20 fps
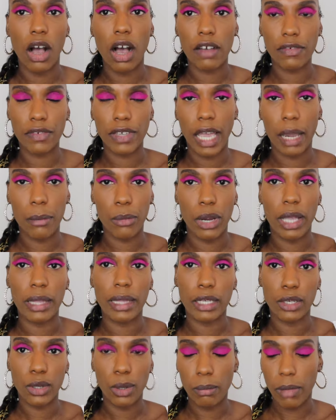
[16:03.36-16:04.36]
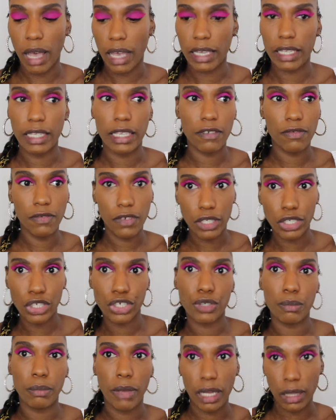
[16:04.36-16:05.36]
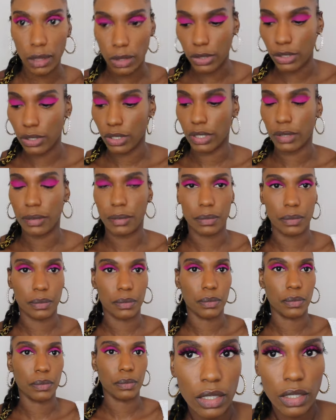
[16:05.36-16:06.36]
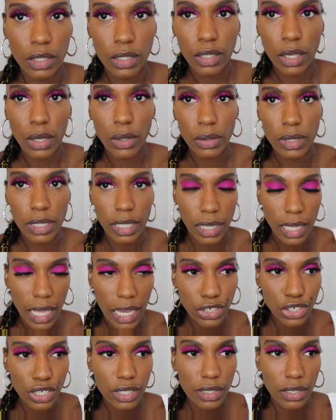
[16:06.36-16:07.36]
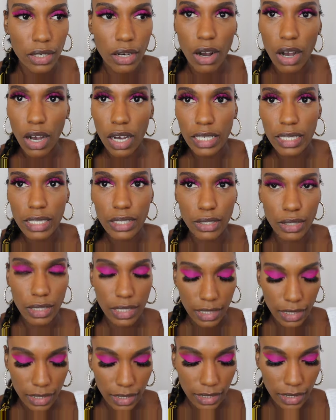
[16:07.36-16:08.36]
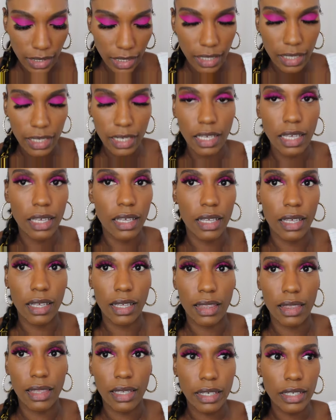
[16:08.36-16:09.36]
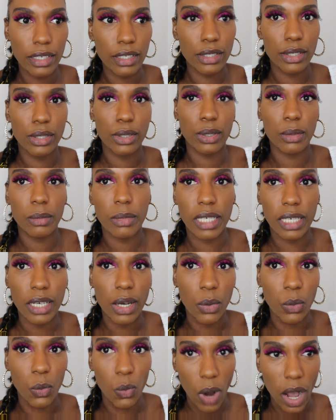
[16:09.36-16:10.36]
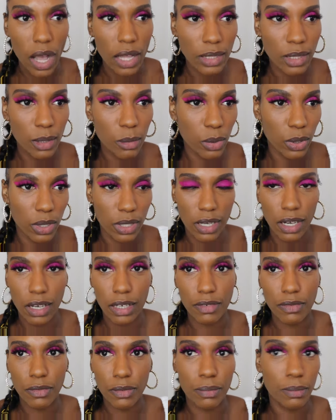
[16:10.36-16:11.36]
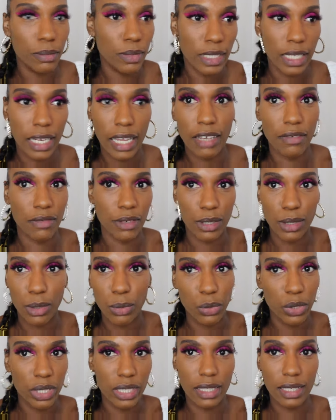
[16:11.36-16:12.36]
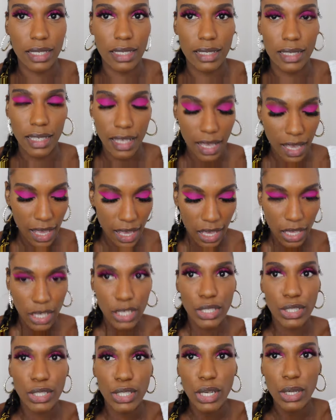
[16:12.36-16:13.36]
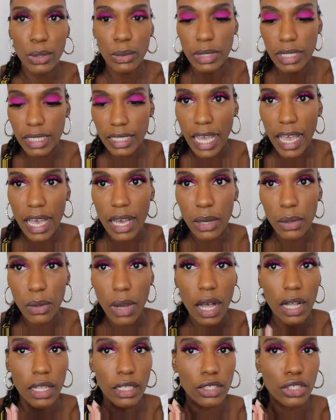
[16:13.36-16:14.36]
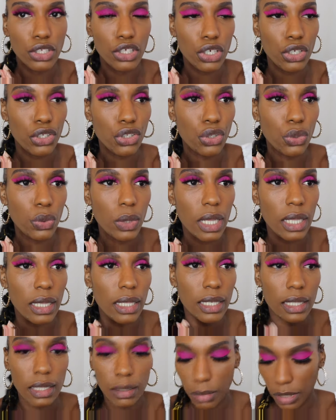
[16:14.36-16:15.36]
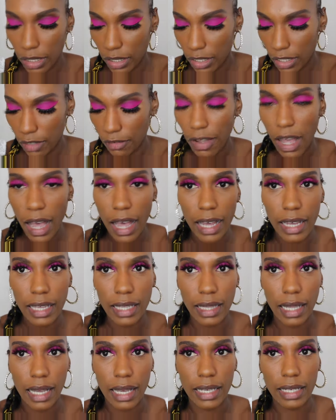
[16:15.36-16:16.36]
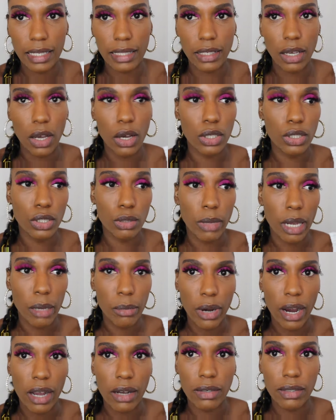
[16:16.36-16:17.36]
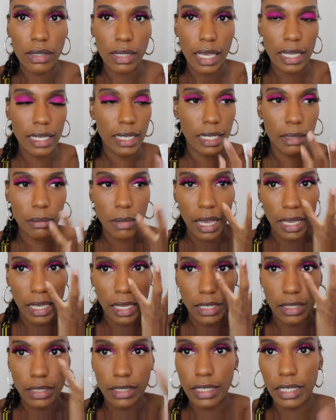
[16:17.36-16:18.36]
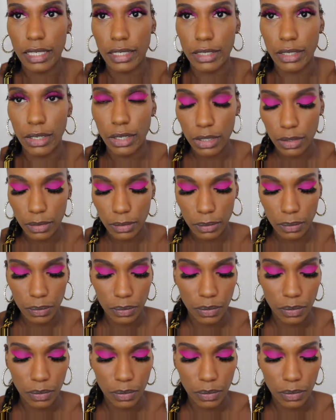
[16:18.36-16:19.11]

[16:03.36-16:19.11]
off camera and then come back and then finish my look. So the lashes are on, as you can see. These took me a while to put on today for some reason. So now I'll just do a little bit of highlight under my brows and in my inner tear duct.